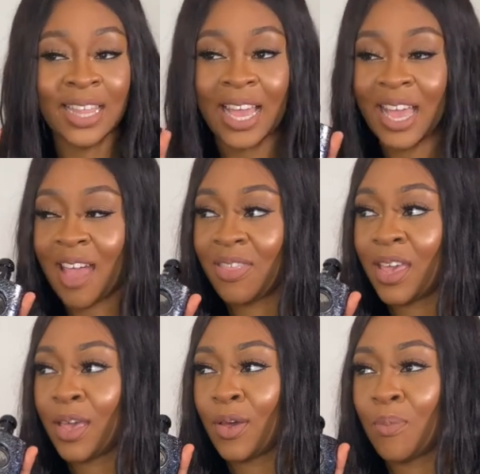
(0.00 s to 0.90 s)
Like I
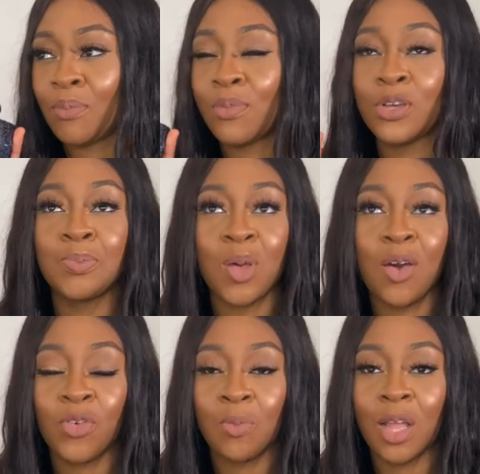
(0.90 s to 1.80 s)
think most
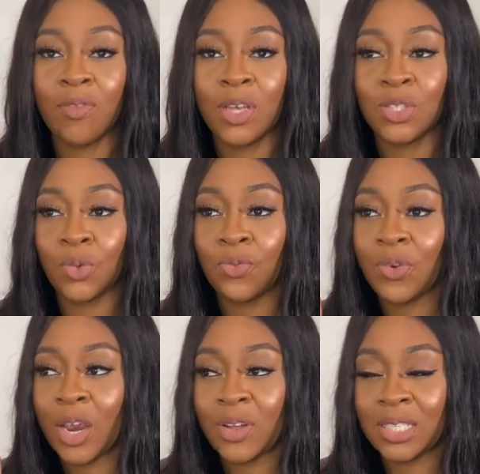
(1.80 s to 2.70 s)
perfume lovers or
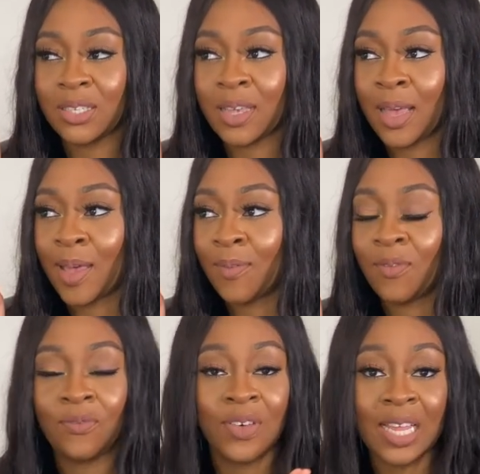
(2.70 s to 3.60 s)
fragrance
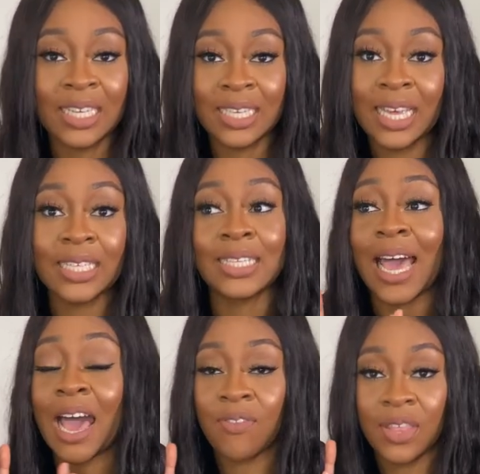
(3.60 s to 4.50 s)
fanatics
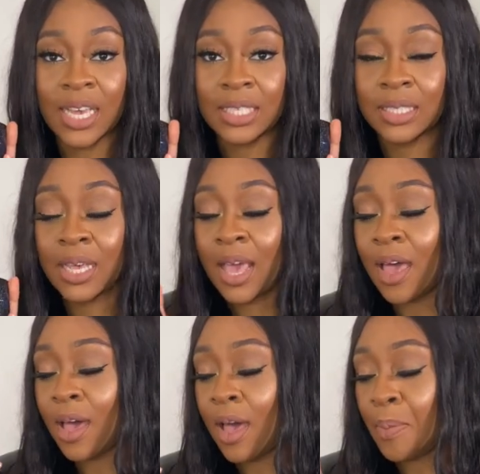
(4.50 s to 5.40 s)
have this.
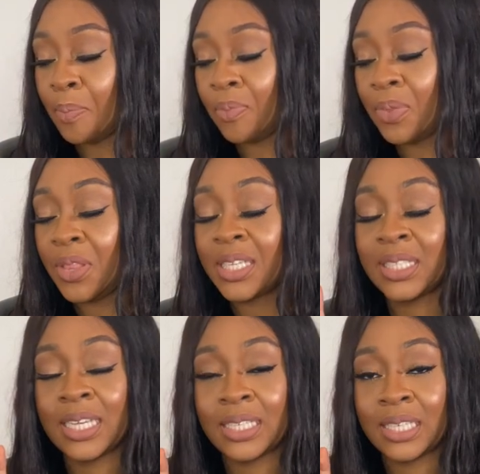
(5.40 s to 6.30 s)
Um, this
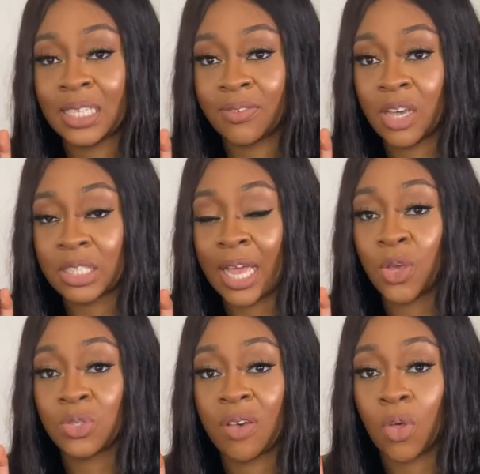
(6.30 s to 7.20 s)
is the intense version. I
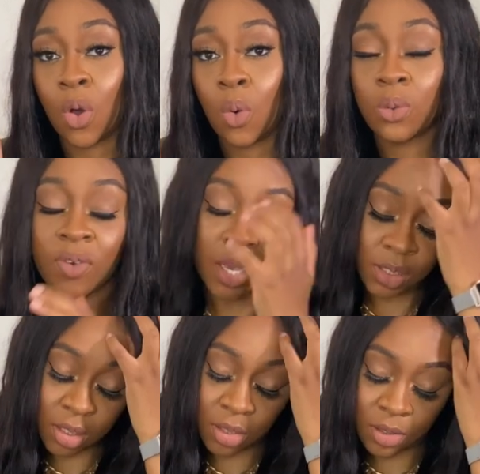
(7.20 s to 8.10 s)
used to have the old
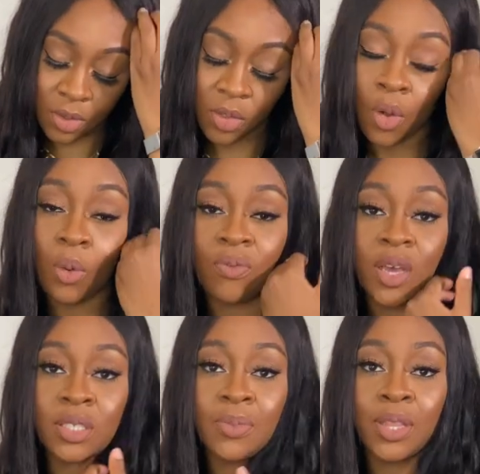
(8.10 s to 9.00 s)
version, not the old
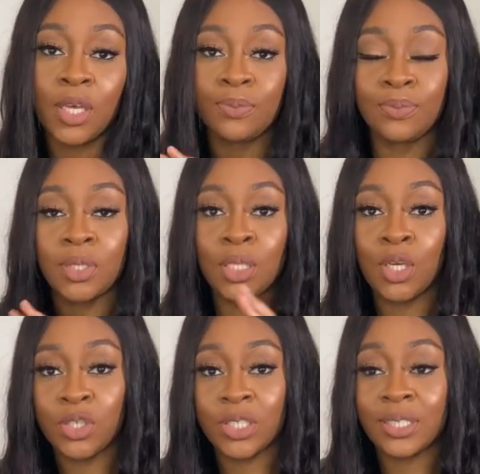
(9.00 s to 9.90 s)
version, but the
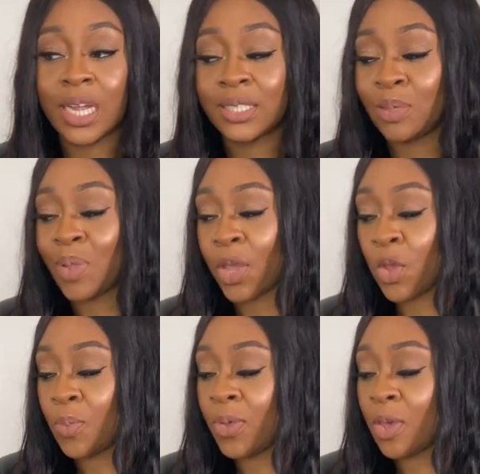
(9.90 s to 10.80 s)
just standard black
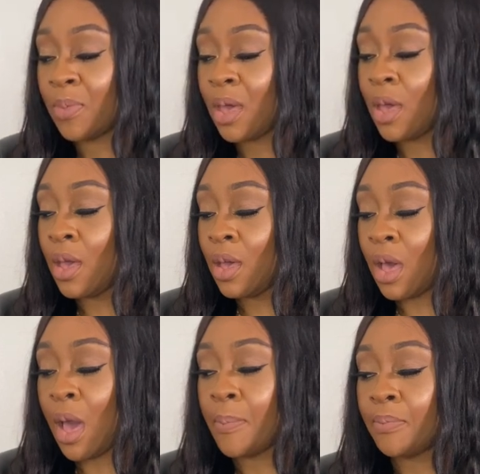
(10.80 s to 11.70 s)
opium
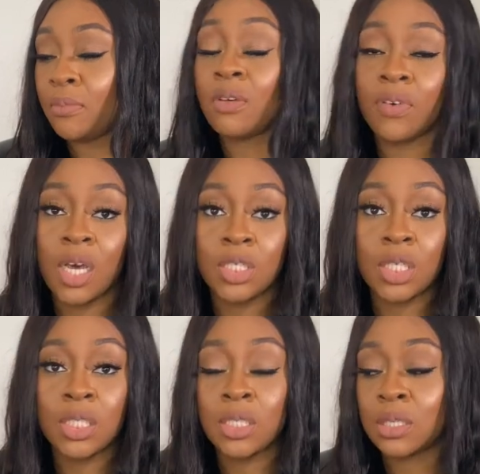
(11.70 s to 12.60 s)
um,
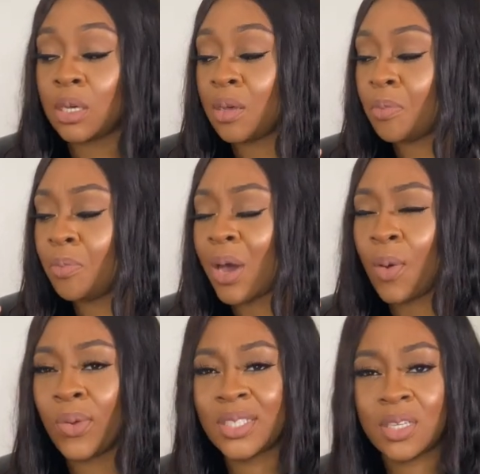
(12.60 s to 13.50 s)
version. But I
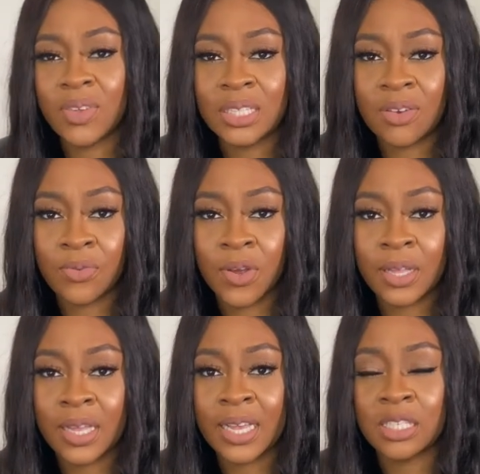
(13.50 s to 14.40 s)
wanted something
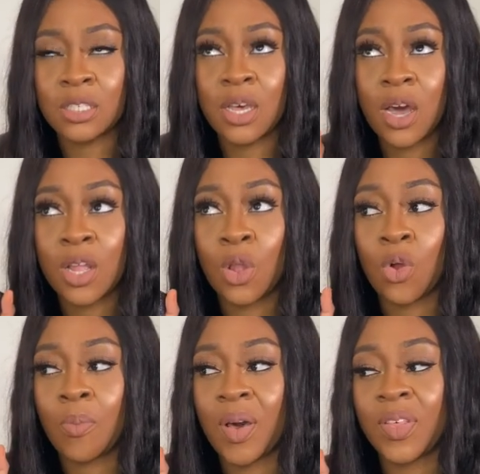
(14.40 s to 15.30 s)
different, and I heard a
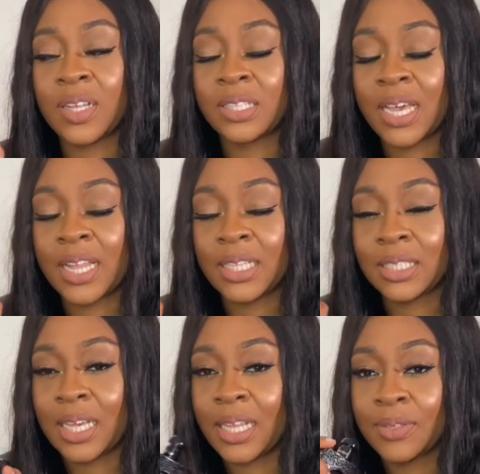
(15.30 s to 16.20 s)
lot about the
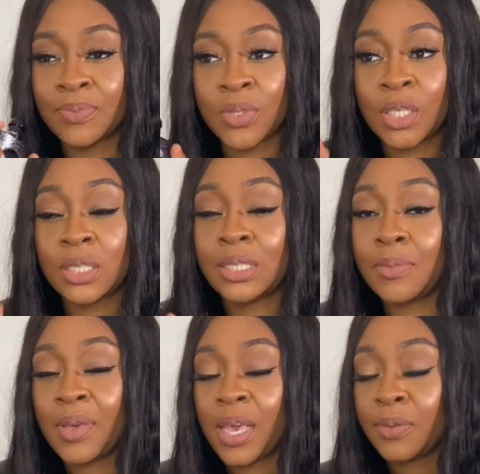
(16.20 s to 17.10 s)
intense. And to
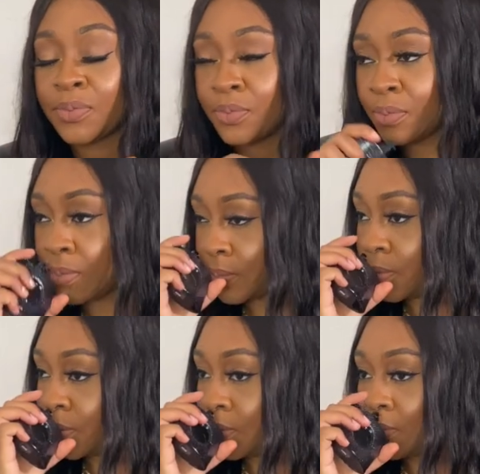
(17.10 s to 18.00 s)
me,
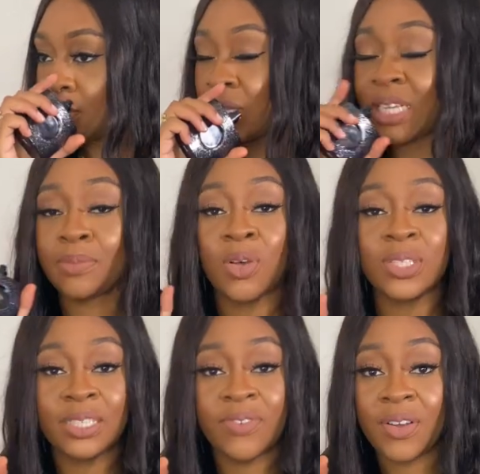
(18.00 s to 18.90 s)
they
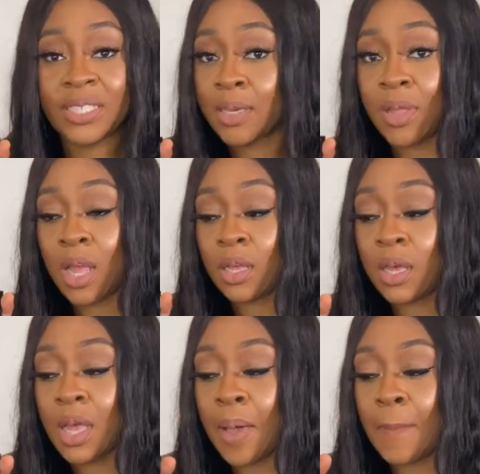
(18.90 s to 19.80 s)
smell very similar,
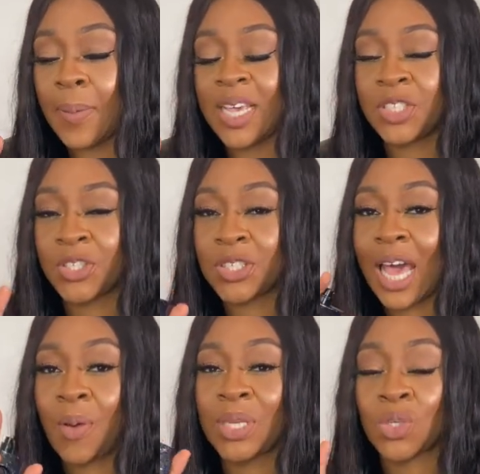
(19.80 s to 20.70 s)
but it's just
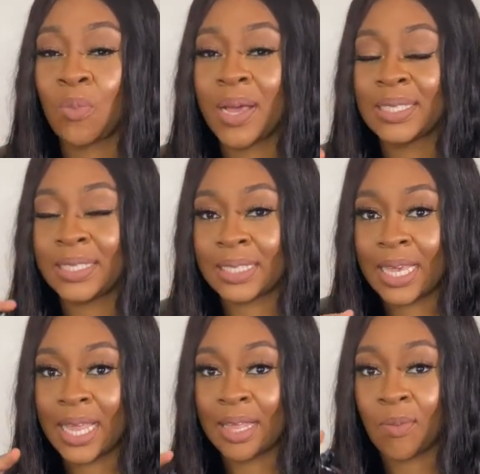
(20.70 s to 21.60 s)
how it's on my
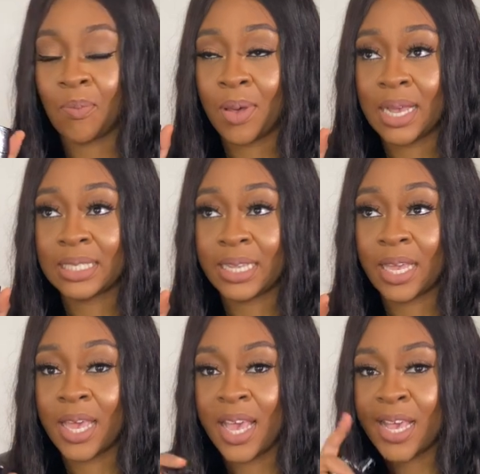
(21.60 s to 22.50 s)
skin
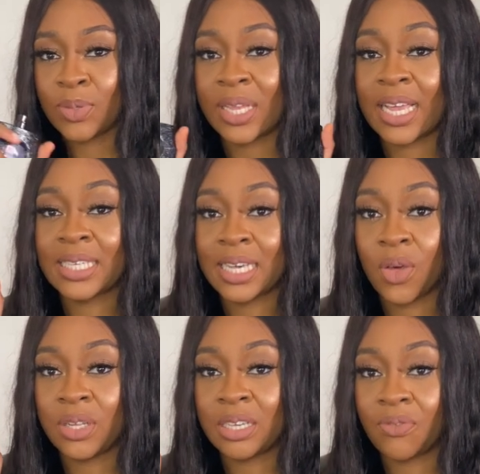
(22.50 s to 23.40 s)
personally when I can
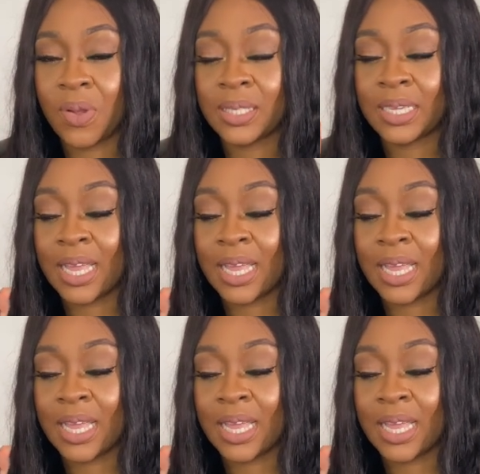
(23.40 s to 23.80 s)
tell the difference.